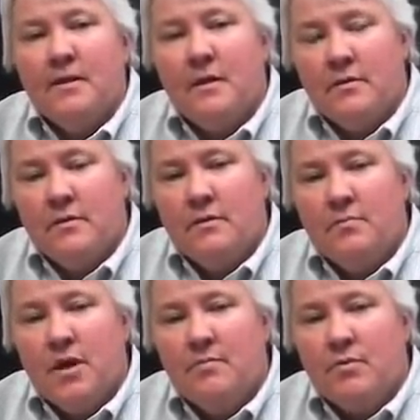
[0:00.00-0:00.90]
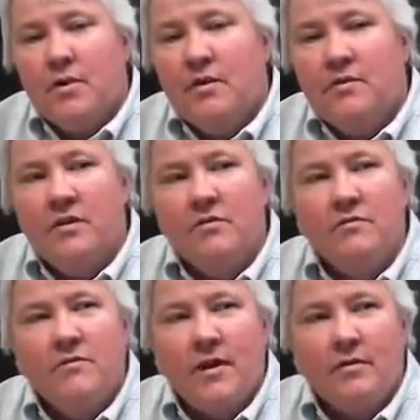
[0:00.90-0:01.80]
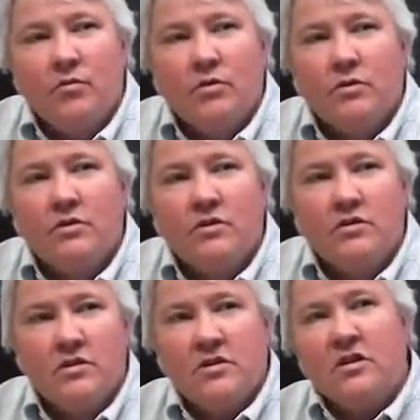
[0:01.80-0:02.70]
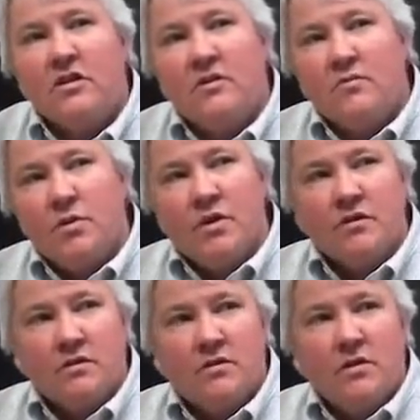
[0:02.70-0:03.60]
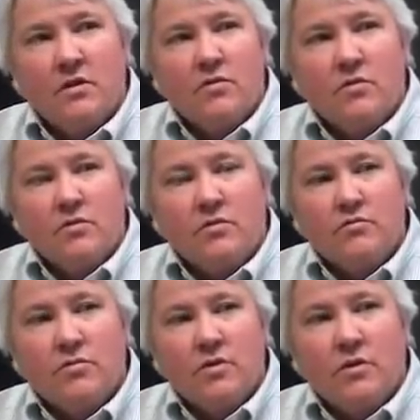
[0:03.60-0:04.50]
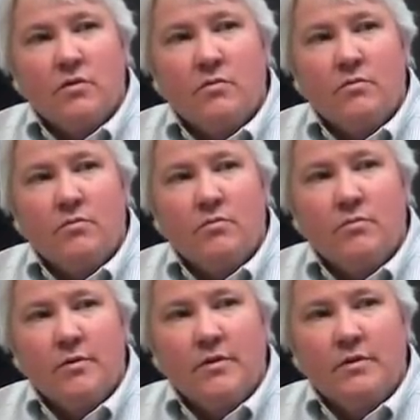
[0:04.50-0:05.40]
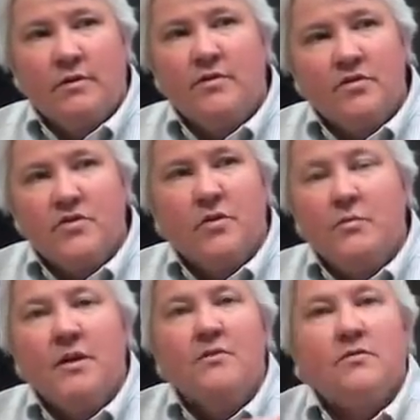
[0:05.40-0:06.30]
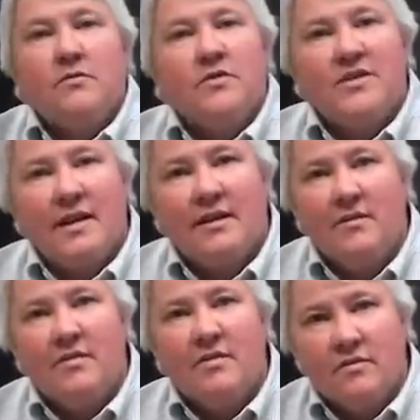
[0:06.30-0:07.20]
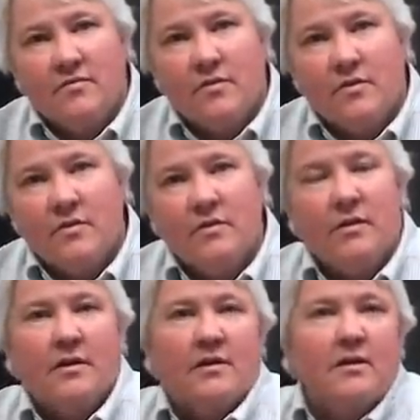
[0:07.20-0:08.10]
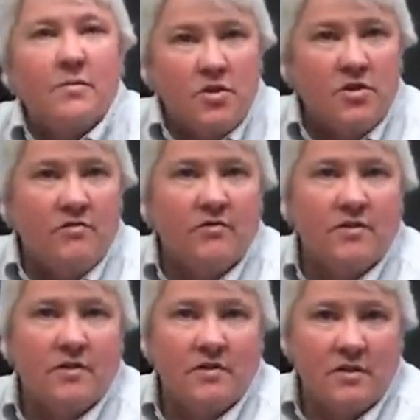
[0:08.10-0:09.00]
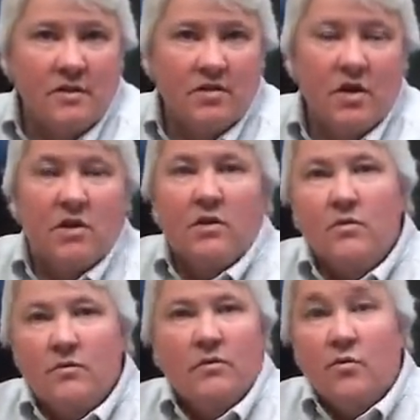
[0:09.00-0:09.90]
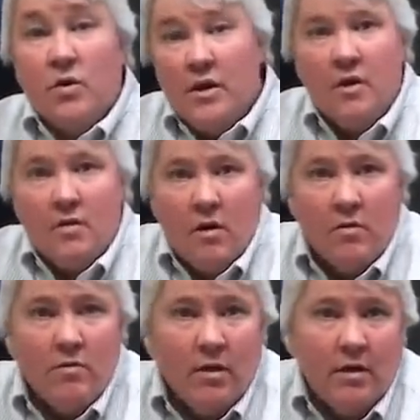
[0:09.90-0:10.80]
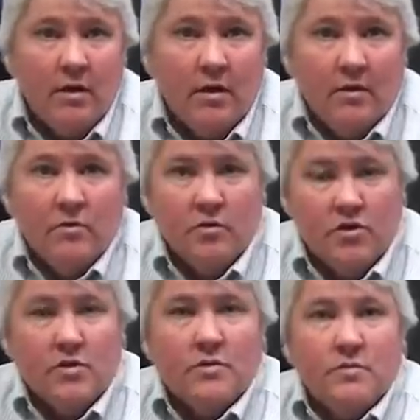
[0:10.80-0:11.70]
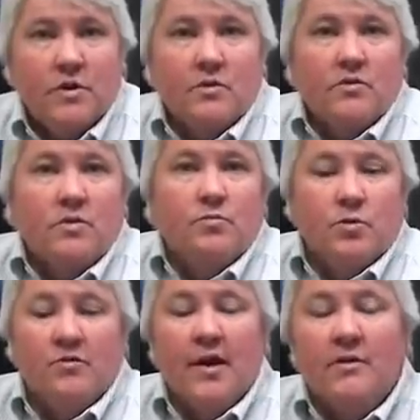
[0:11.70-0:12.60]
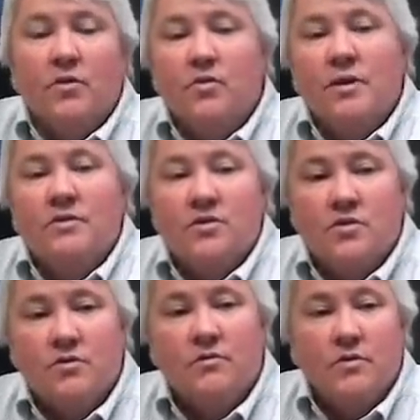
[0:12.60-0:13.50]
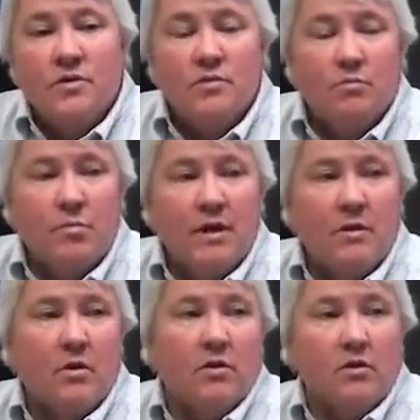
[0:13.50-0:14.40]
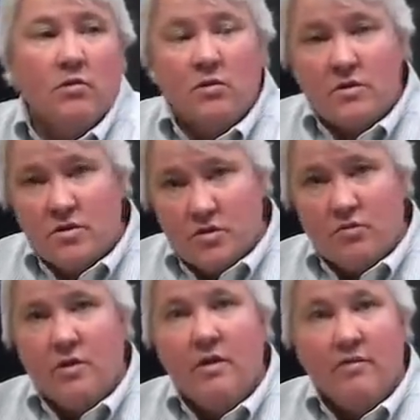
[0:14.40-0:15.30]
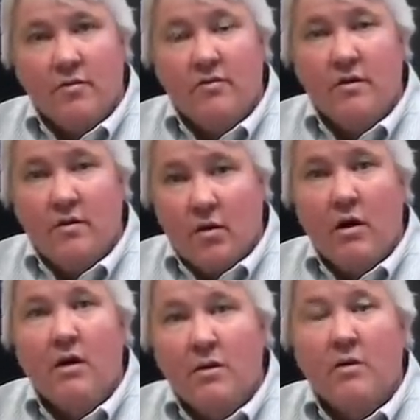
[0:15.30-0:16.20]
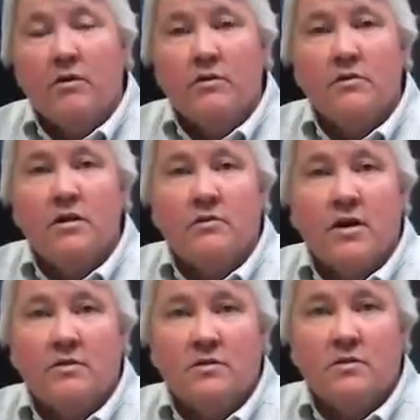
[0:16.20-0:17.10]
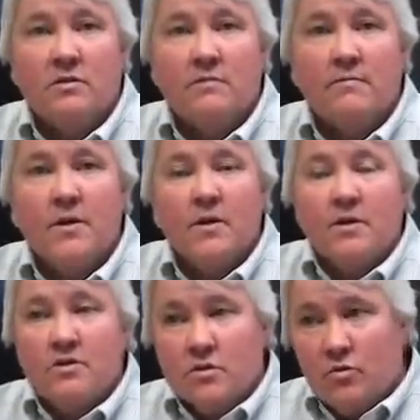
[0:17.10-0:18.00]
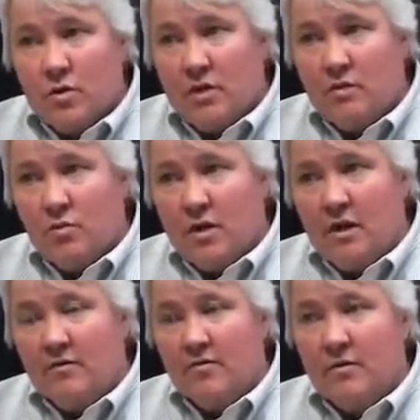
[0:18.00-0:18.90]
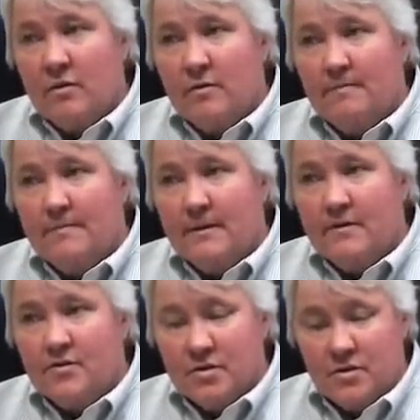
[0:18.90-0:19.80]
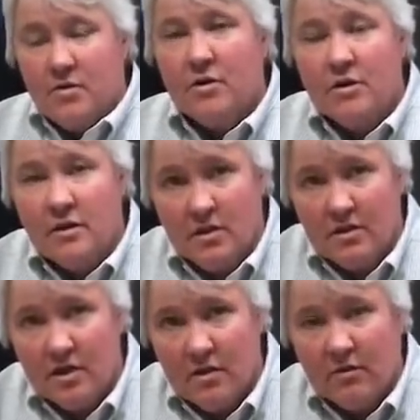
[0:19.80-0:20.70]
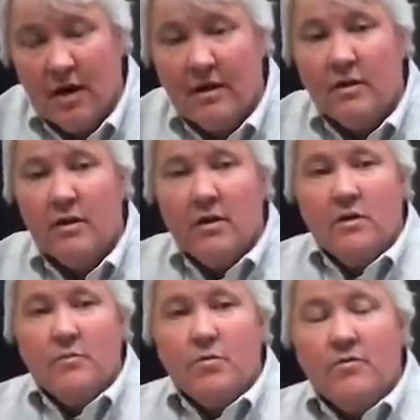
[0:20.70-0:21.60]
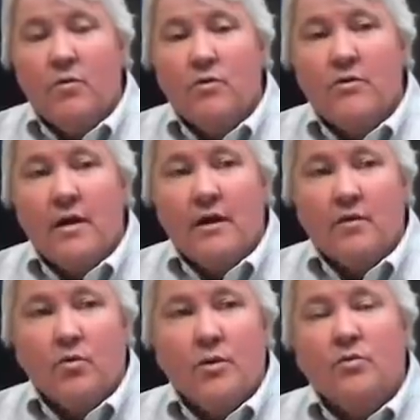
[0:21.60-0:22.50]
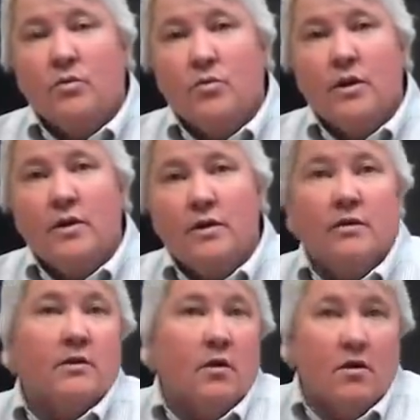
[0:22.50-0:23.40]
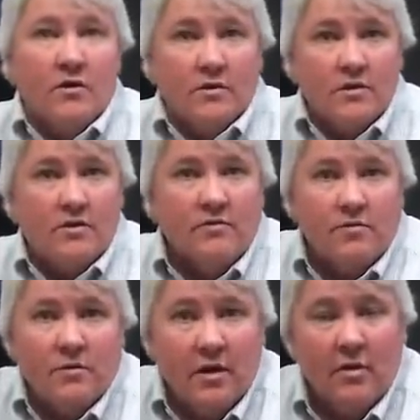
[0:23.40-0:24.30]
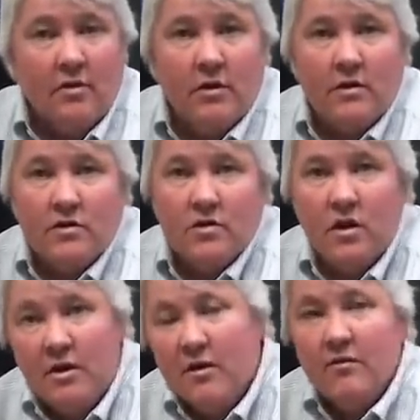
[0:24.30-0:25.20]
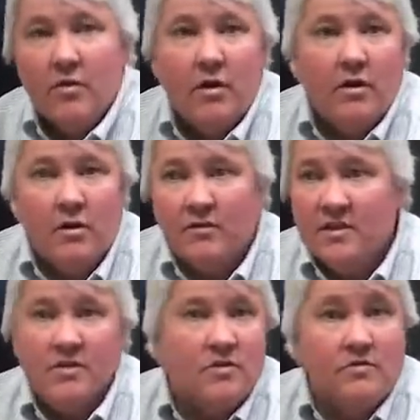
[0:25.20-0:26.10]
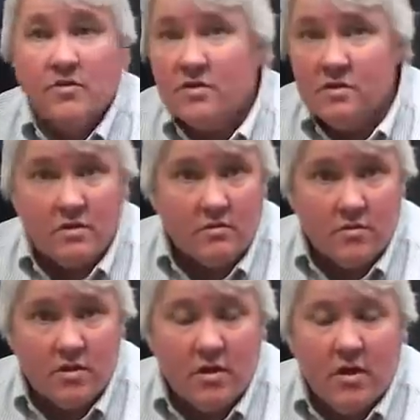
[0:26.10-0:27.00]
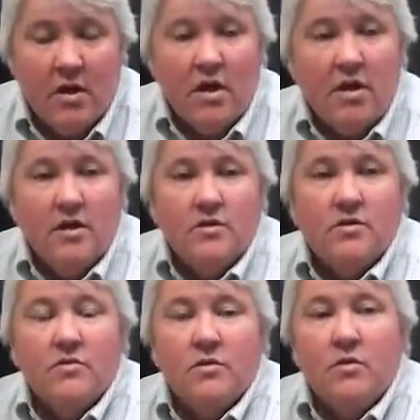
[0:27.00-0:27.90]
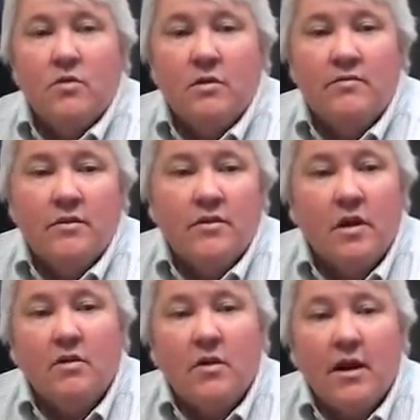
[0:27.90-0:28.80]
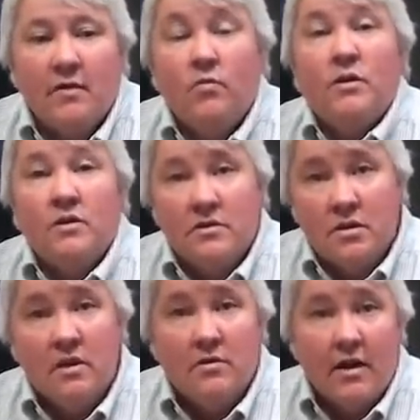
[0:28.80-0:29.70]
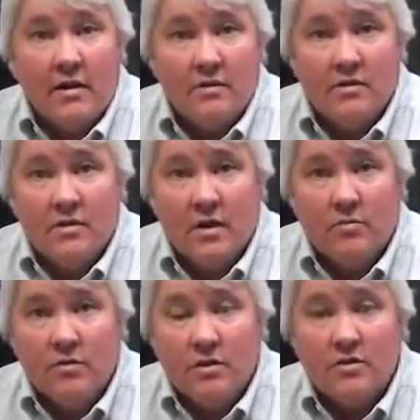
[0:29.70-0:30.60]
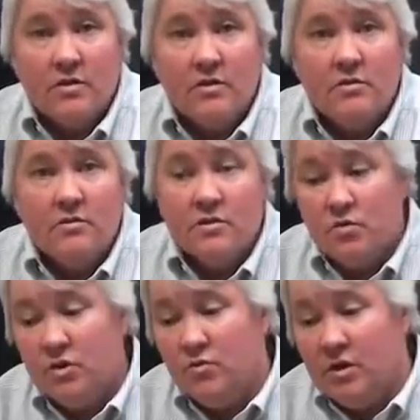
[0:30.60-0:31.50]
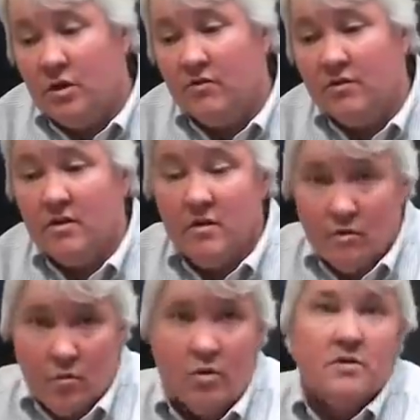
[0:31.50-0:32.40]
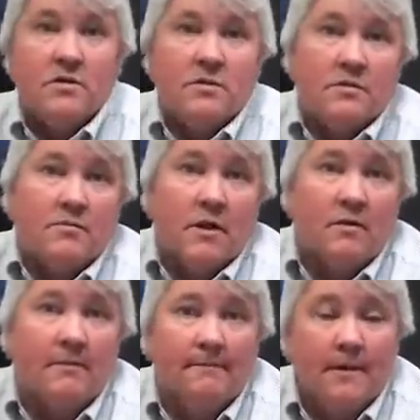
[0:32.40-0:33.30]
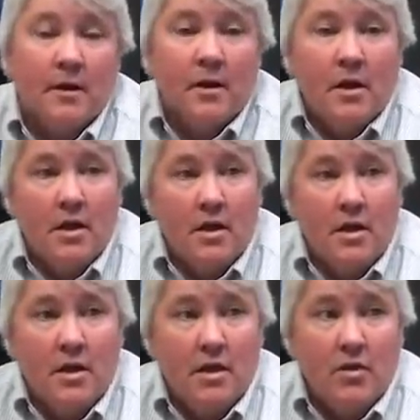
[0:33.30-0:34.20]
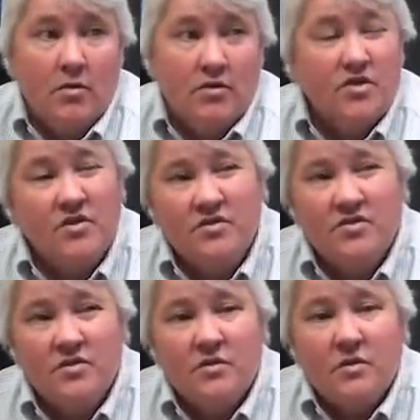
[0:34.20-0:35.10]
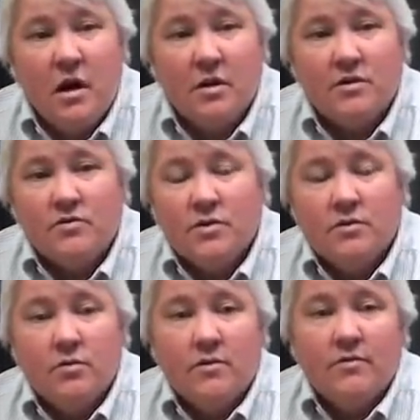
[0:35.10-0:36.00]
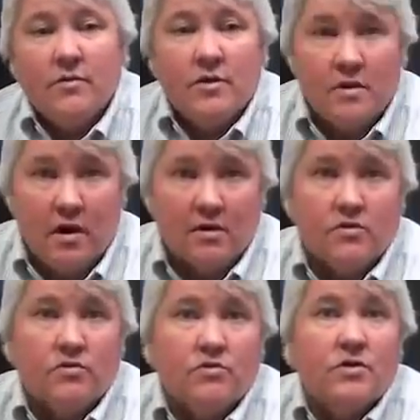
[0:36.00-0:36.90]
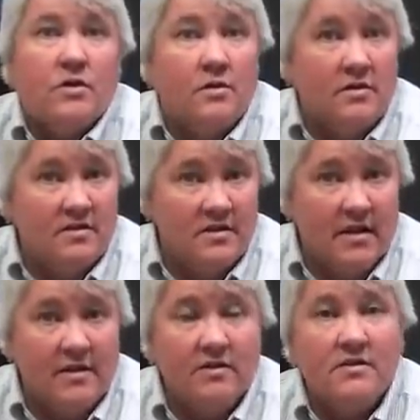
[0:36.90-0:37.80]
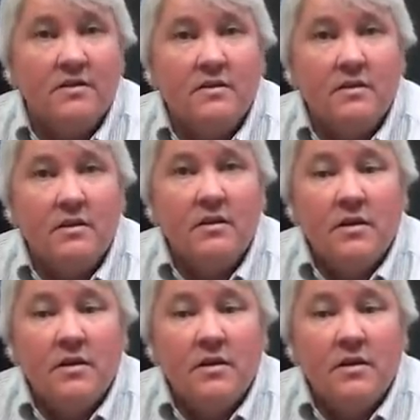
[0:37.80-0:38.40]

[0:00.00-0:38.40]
getting the paper. Now the unified work list, again, because we're so into so many different sites and different imaging facilities that we don't own, and we're just providing a reading service, but our goal is to read everything on our Intelerad system. So we went out from starting Intelerad. Before that, we were reading in all these different areas on all these different systems. And so the goal of Intelerad and what Intelerad has enabled us to do is we read everything on one system now. And as soon as the doctors and the referring doctors in the site see it,